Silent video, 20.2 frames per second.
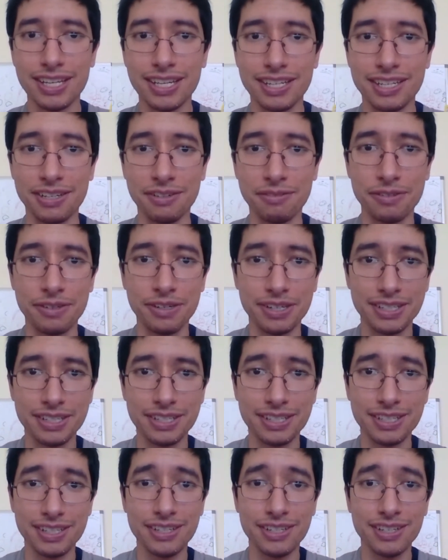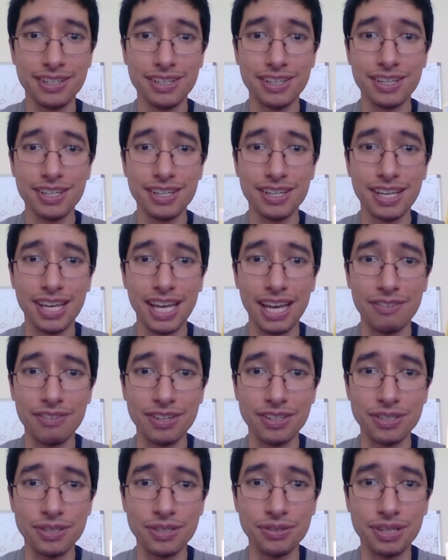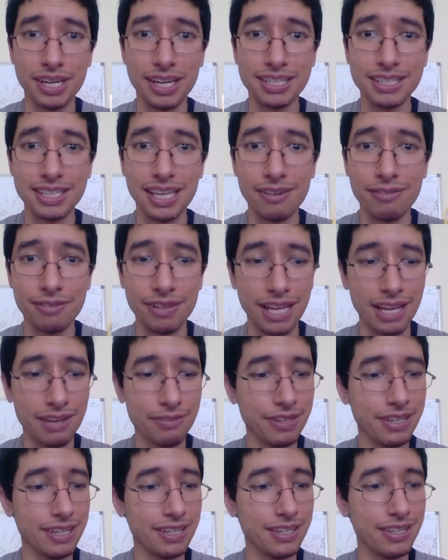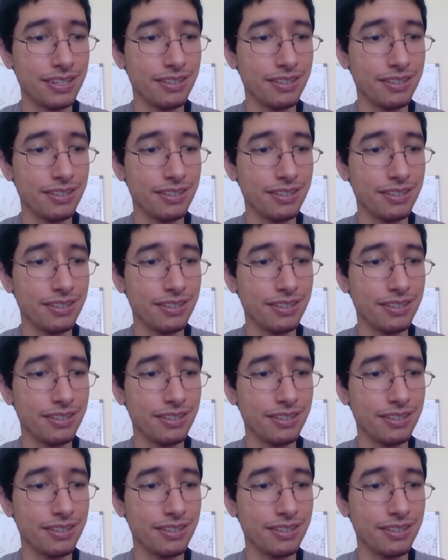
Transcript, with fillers: different. Having two kids off Flapple,